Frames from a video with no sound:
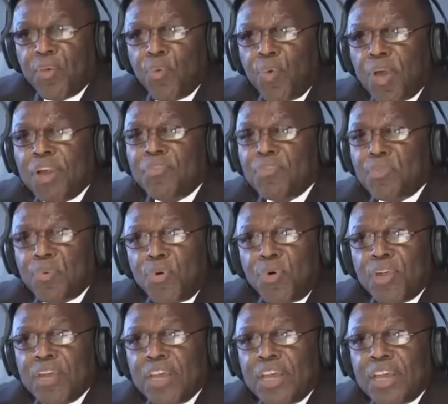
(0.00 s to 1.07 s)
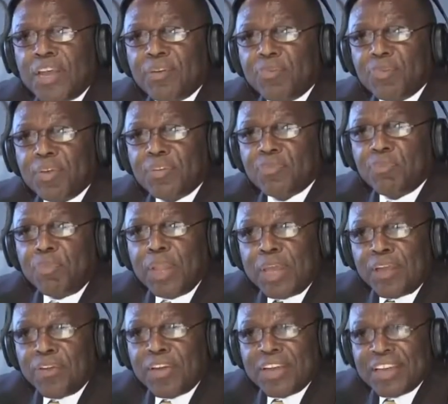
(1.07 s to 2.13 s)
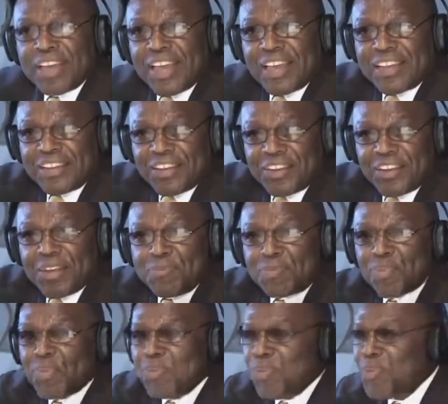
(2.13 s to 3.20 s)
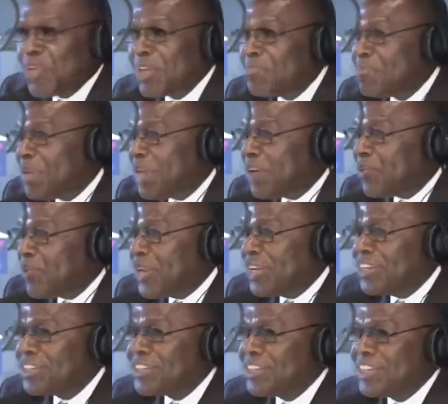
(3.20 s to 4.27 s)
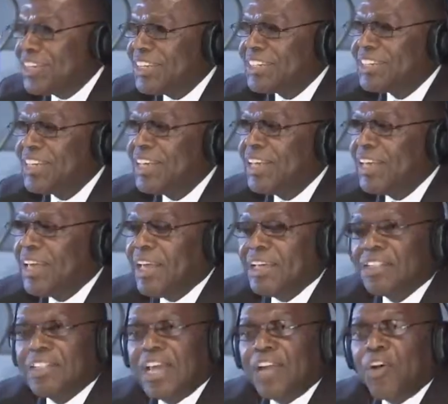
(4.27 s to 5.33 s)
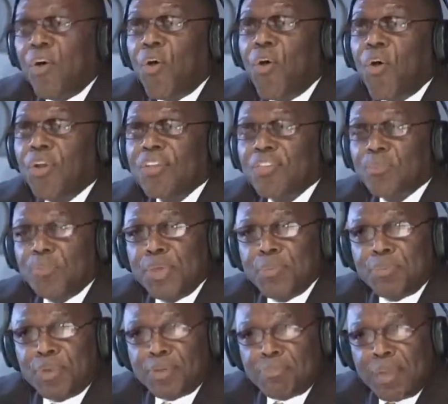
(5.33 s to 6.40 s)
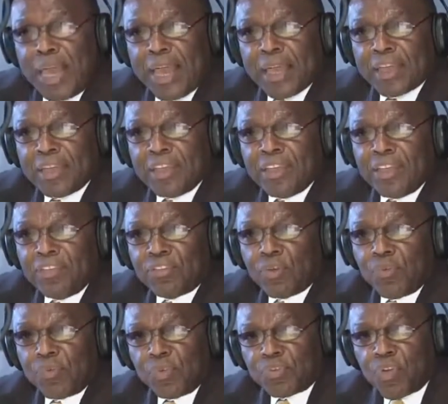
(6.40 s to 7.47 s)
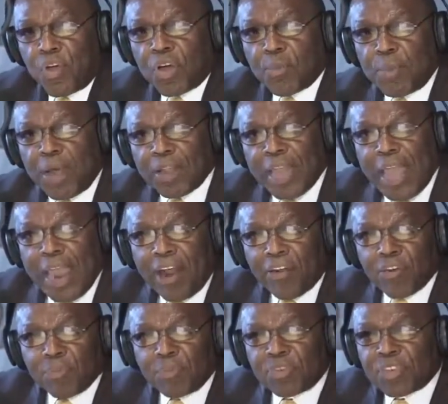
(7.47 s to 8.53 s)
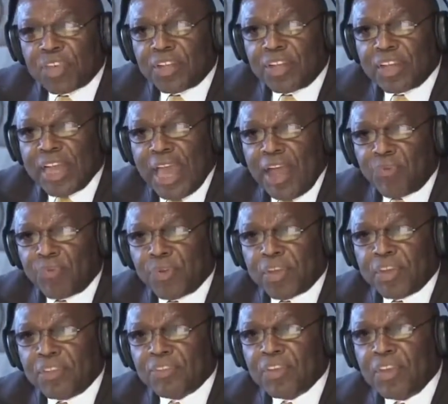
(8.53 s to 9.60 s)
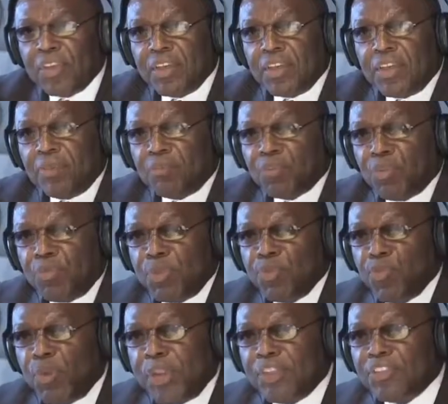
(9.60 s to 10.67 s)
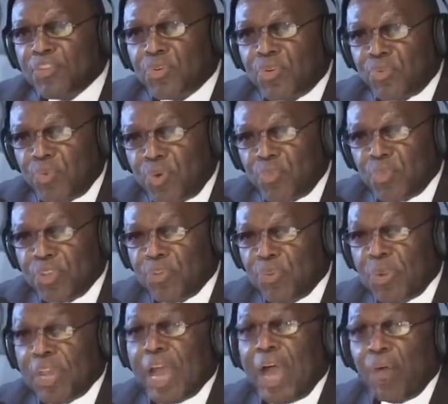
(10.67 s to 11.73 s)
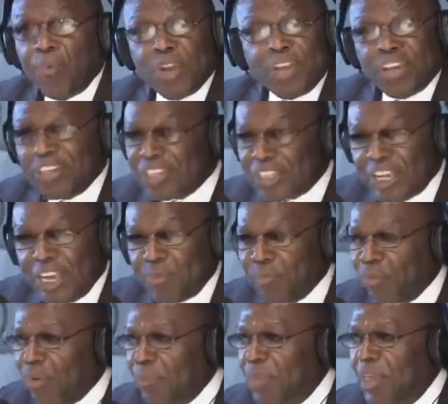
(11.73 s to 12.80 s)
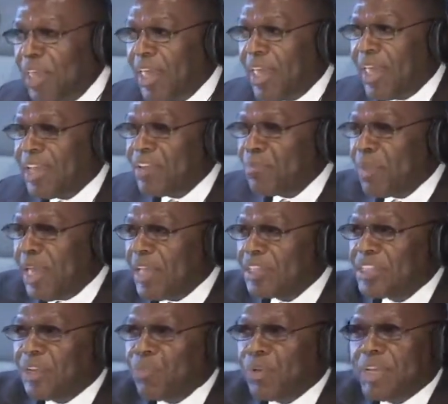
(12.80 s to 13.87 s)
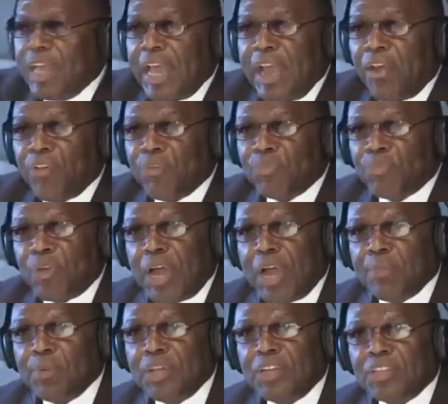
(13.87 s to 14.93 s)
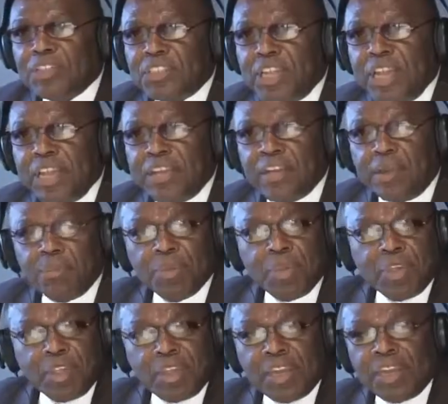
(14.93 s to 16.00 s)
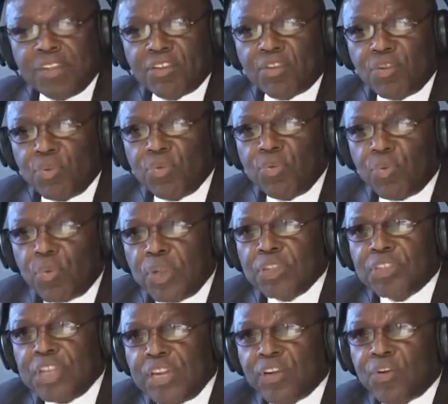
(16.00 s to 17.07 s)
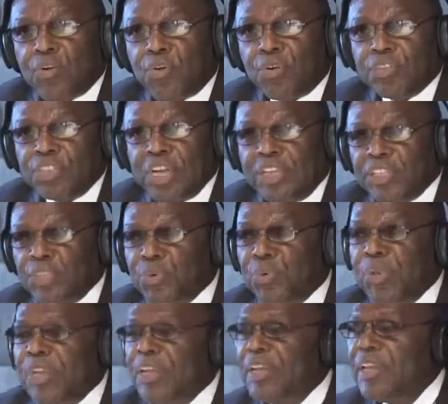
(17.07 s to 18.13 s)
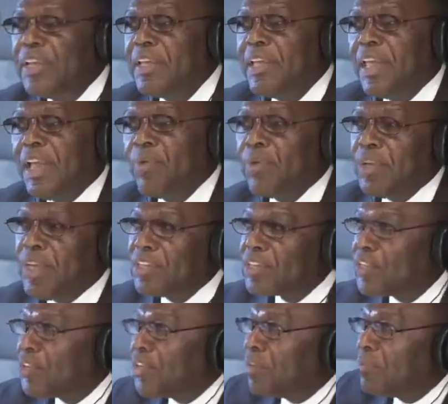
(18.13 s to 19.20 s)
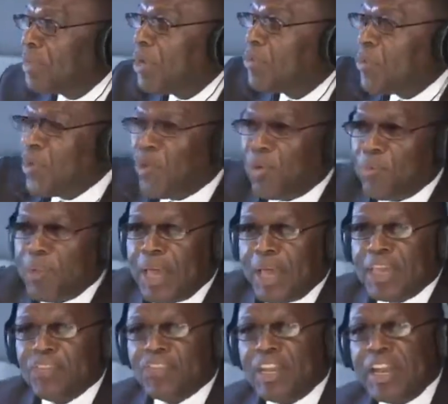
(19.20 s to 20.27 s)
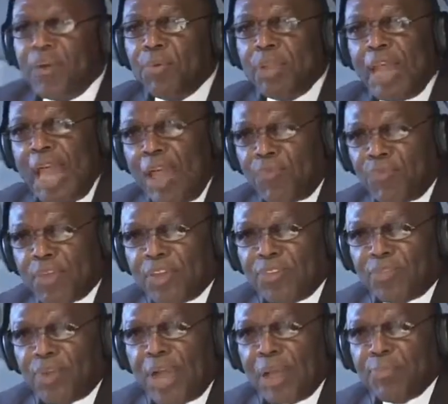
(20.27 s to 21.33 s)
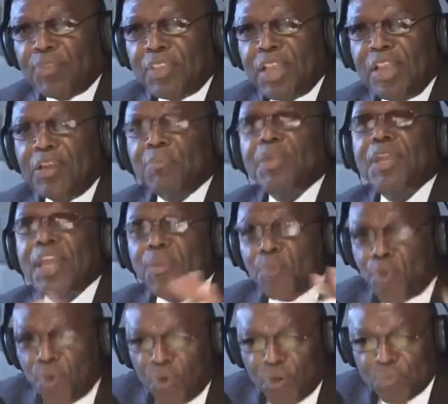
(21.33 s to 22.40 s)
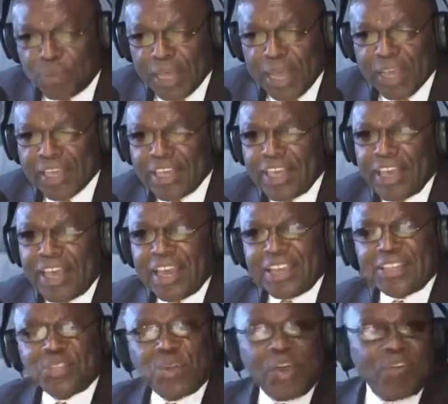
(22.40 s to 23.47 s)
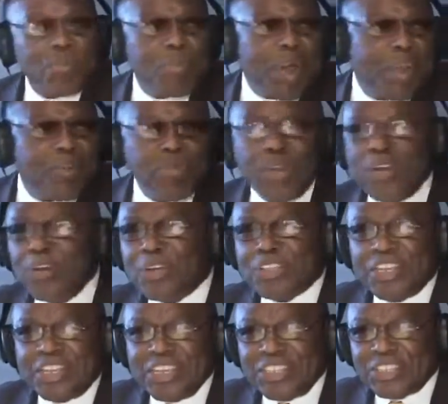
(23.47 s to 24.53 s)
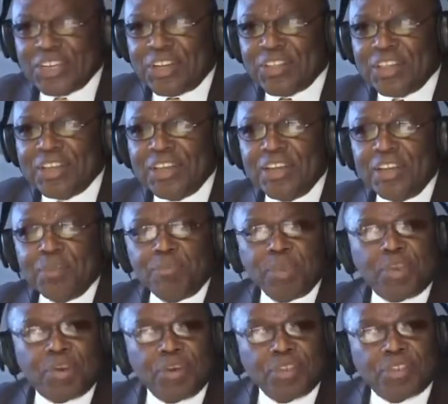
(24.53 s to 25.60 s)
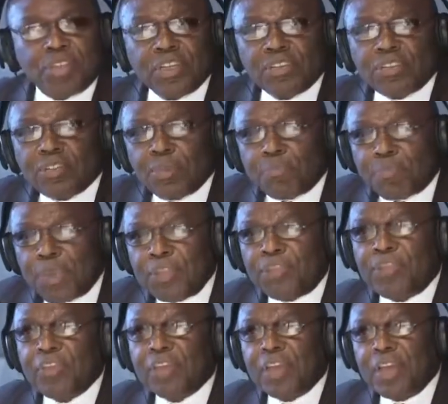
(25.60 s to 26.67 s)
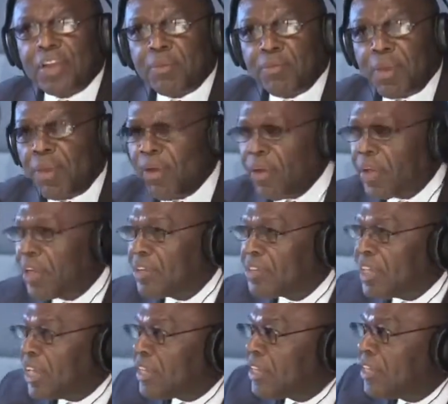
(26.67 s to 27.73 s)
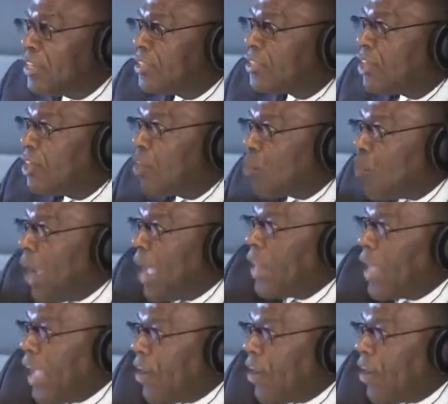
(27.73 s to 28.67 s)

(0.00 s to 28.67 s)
One of them on there that was blaring, and Mtumi, you can bear witness to this, is that all of the people are black. So if you talk about Arabs killing Africans, and Mtumi, you went into a room when you were there. I went into the same room, and the man said, would the Arab tribe leaders stand up, that include the ones that are called Janjaweed? And when they stood up, they were all black. He said, now will the African tribes stand up? And they were all black. And so everybody, we looked at each other because the picture in America is that these white